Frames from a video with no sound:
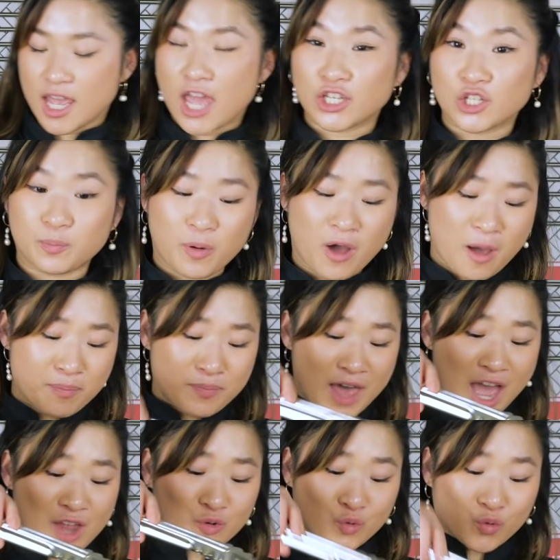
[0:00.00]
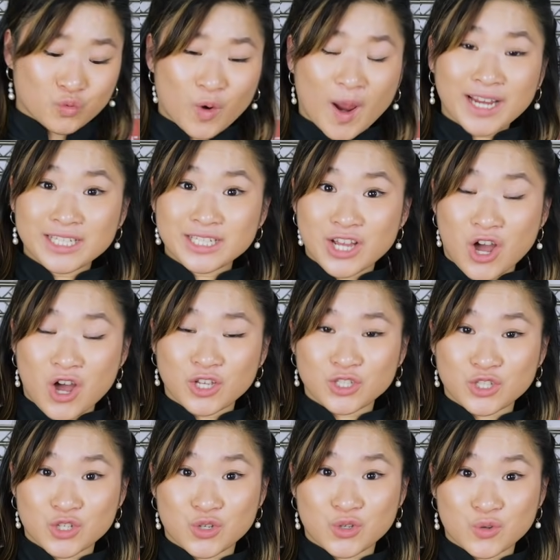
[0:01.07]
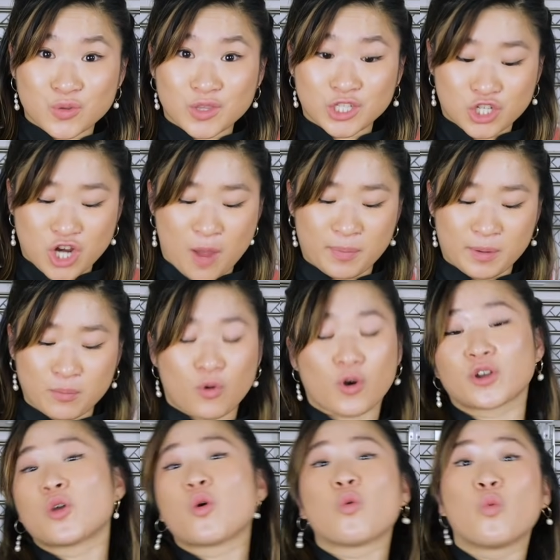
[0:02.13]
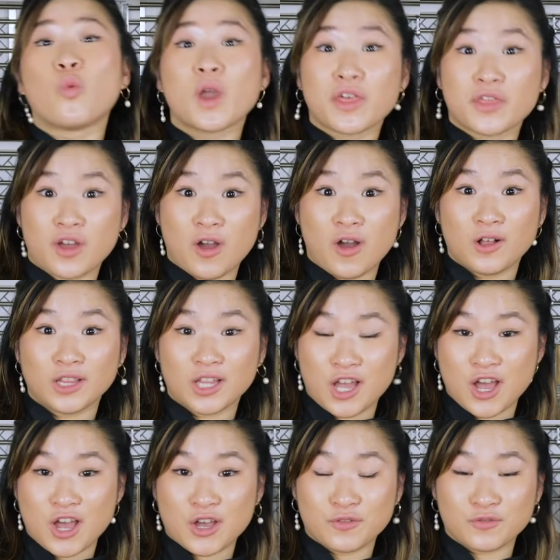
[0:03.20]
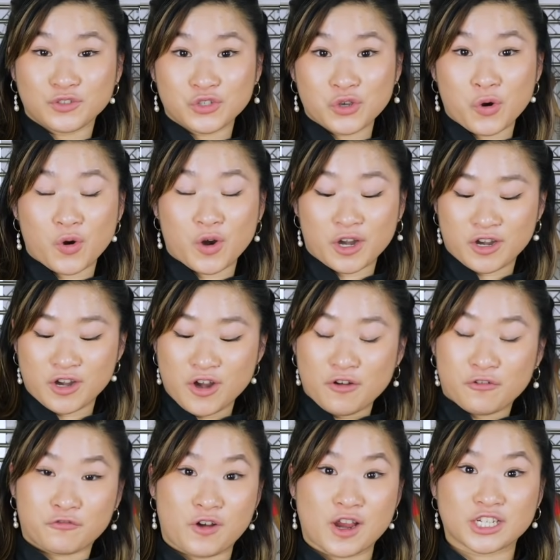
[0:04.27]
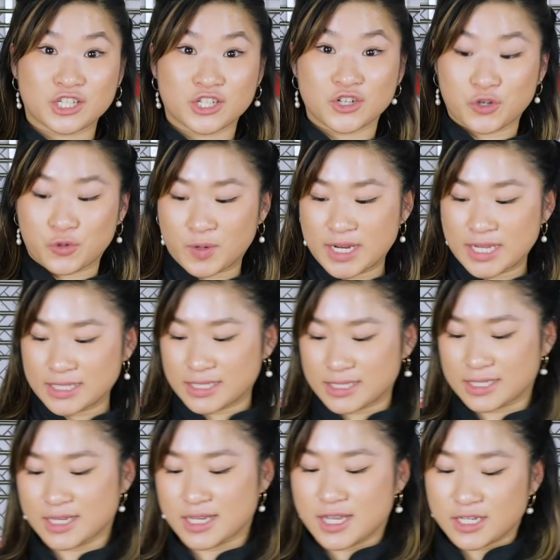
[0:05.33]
And you pop that right onto the chopping board with all of your fresh greens.